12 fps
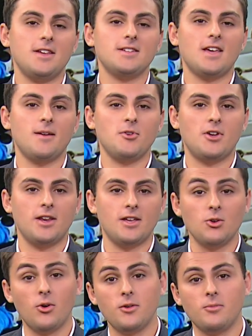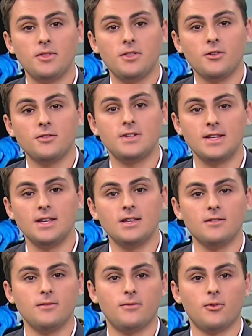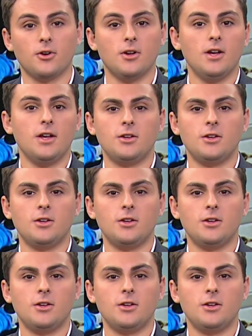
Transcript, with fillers: next time you're getting annoyed with your teen for